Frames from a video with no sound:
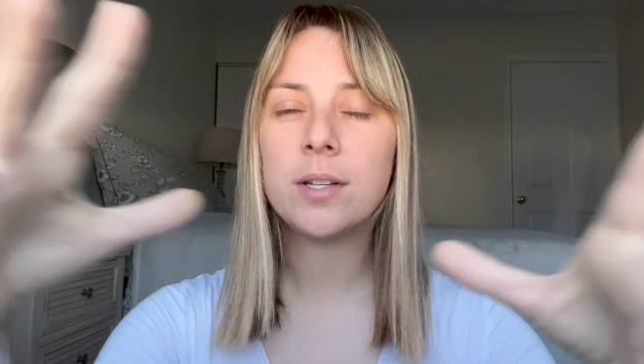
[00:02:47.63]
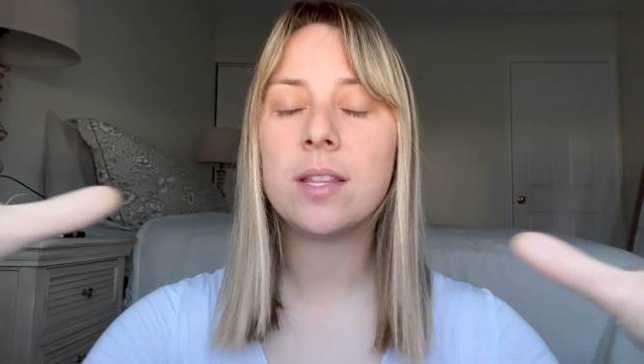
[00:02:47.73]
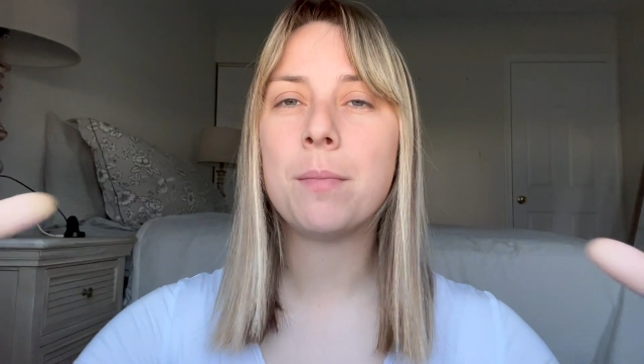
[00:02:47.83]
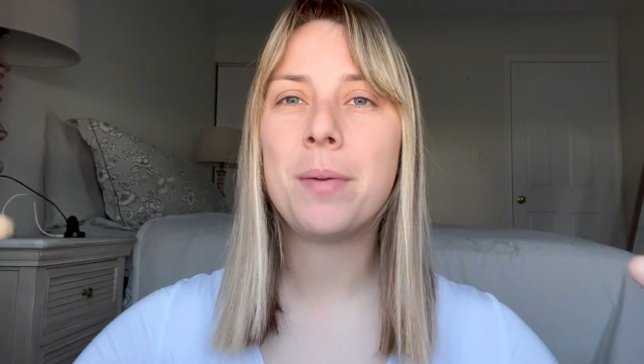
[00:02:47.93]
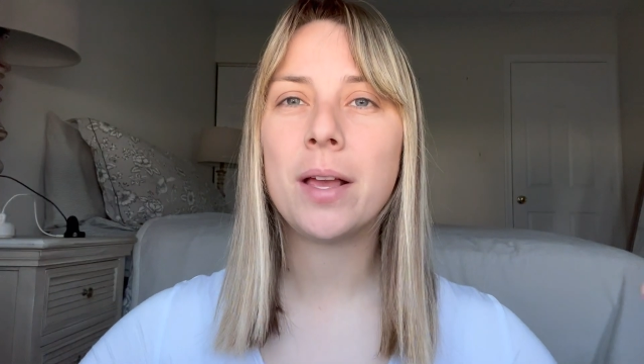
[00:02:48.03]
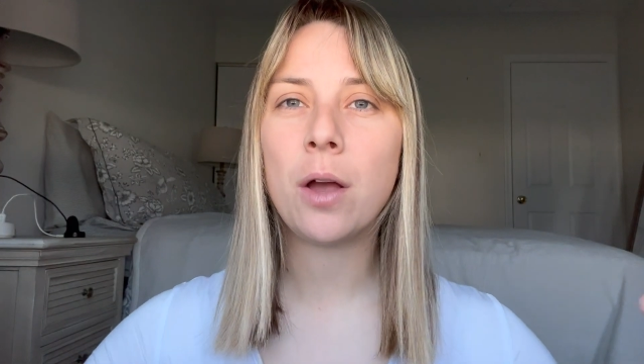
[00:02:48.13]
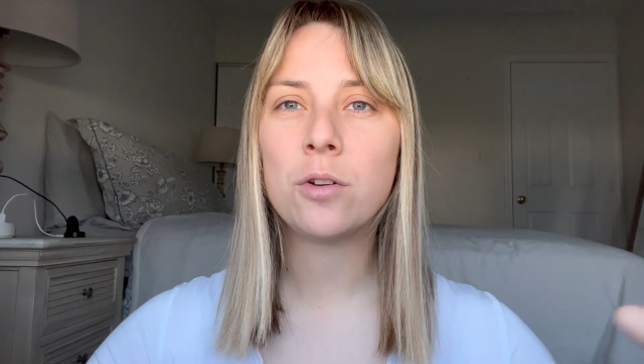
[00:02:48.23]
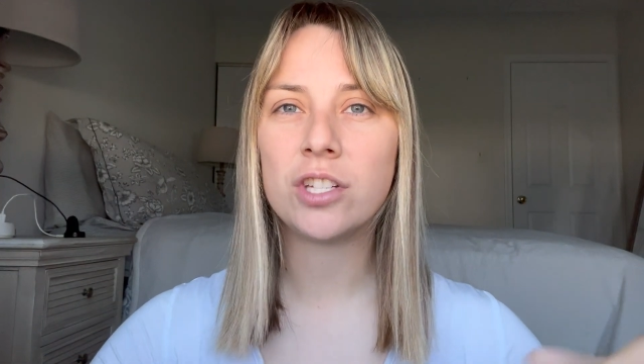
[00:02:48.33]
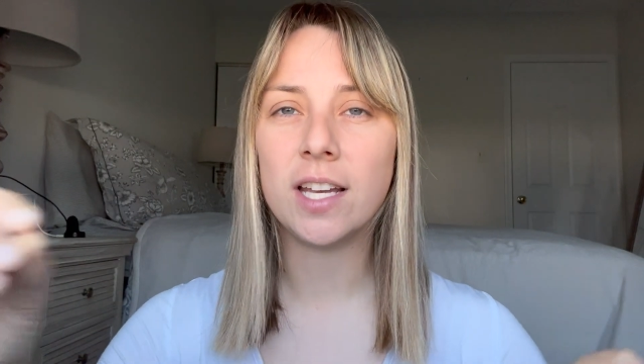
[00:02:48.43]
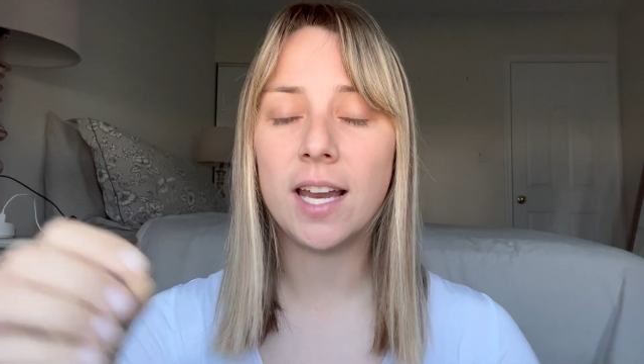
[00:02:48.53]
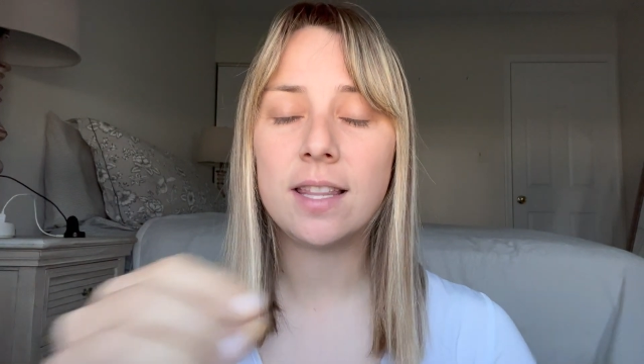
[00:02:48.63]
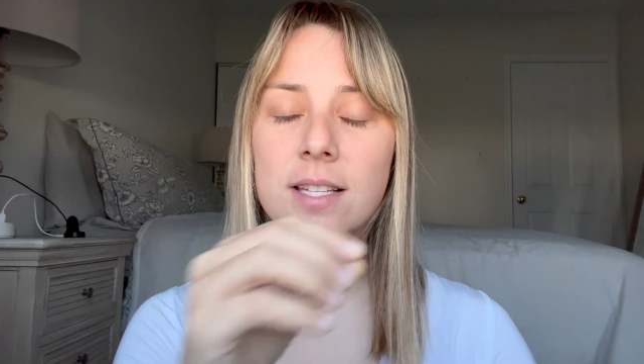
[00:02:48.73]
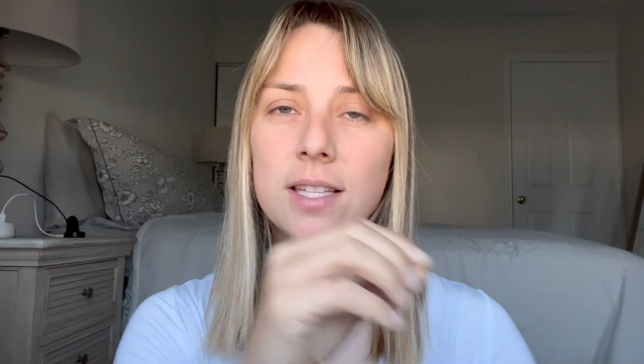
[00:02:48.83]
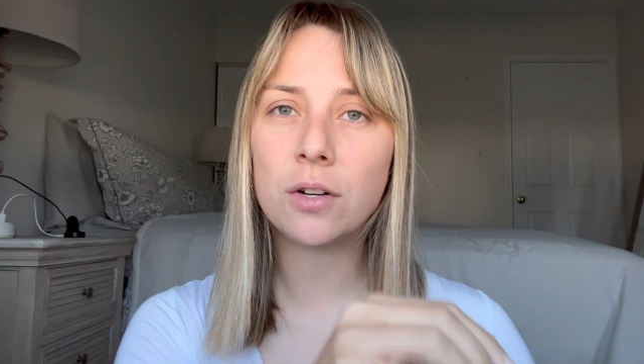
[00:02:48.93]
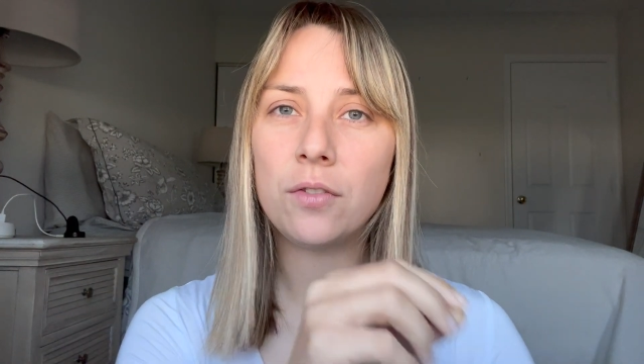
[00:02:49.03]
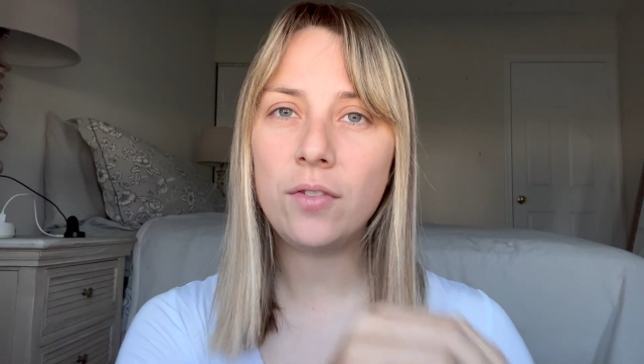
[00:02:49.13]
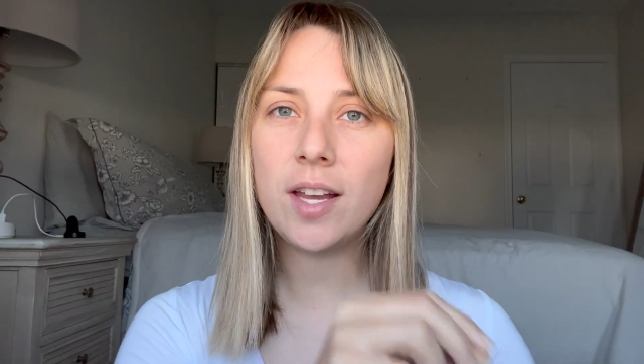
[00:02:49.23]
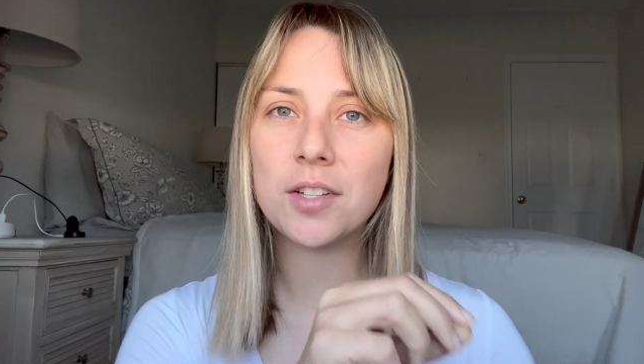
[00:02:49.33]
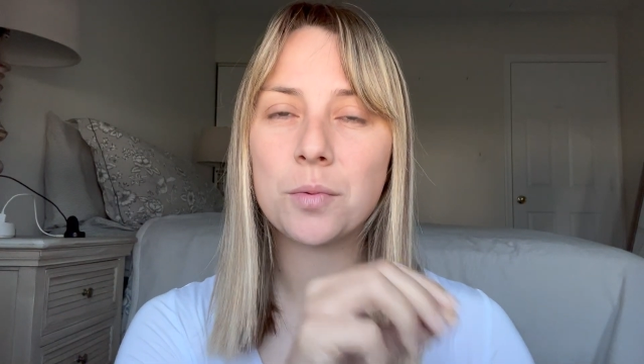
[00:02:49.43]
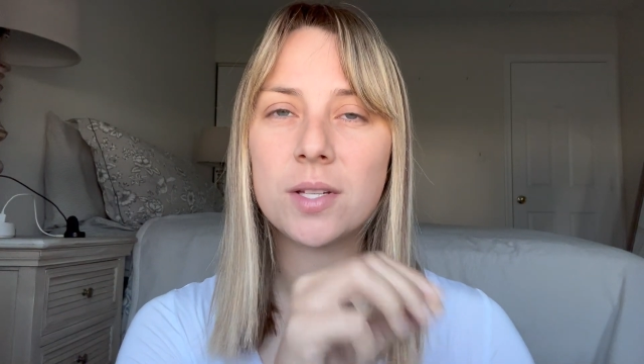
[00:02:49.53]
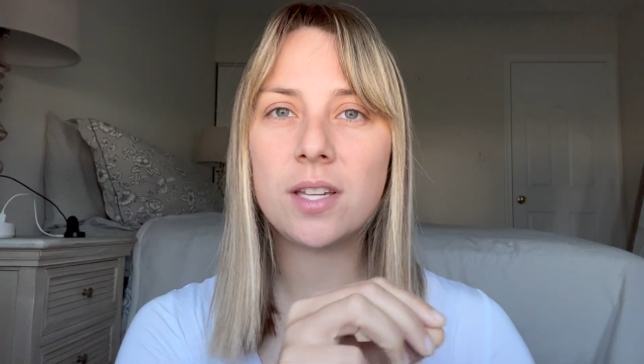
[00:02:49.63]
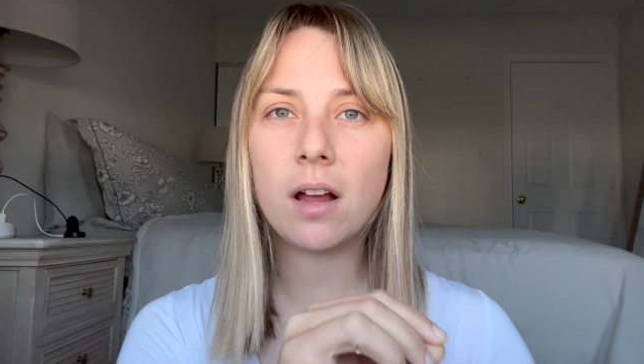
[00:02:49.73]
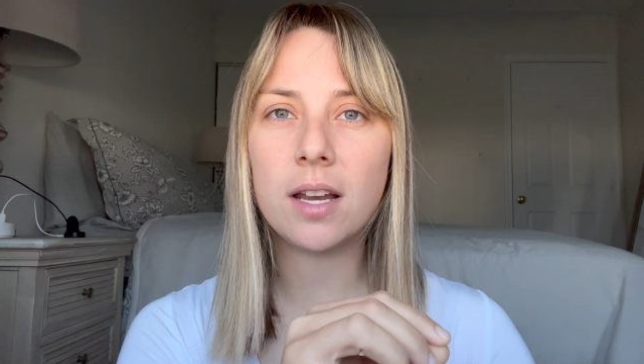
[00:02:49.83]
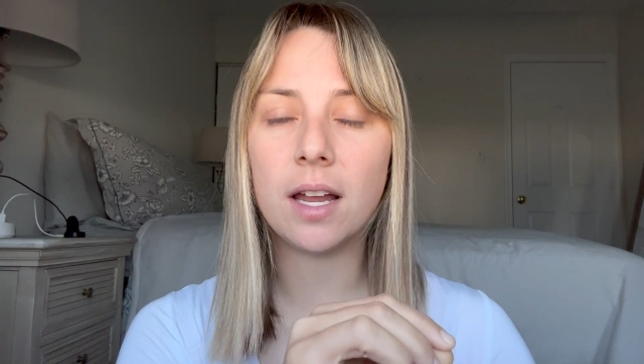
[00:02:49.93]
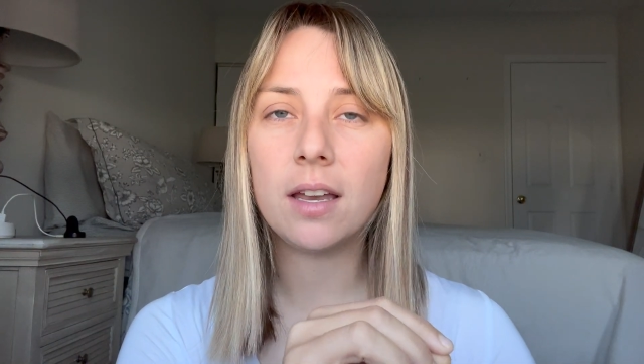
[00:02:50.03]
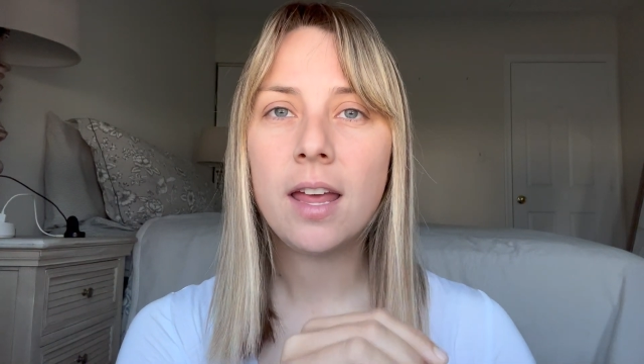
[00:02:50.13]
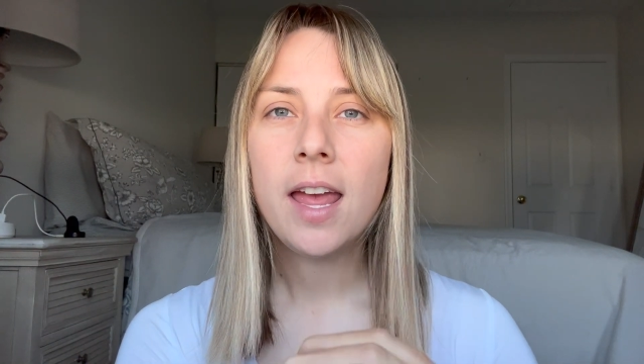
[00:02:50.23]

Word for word: to the big ocean and this little fish was stuck in it.